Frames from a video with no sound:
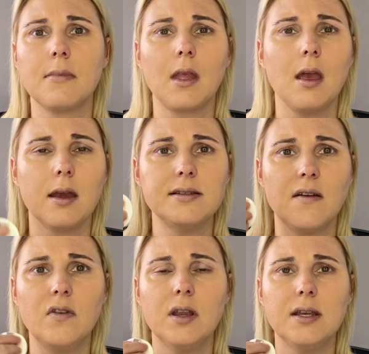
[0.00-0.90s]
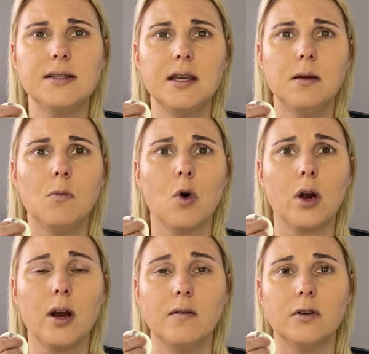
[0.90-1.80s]
I definitely see more
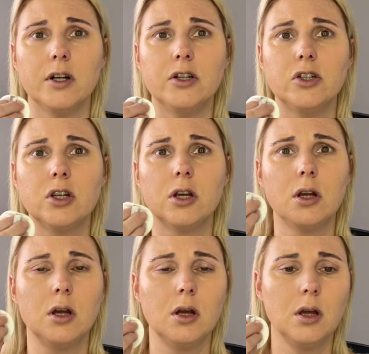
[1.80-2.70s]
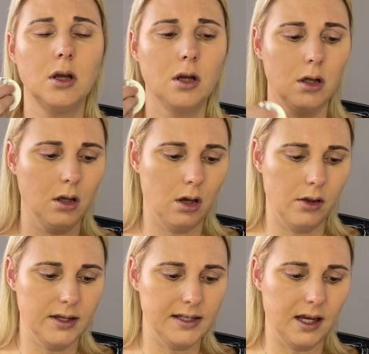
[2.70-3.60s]
coverage on
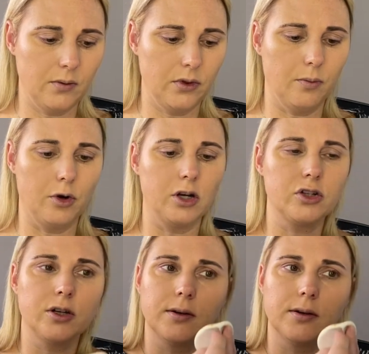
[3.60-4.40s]
the side with the brush.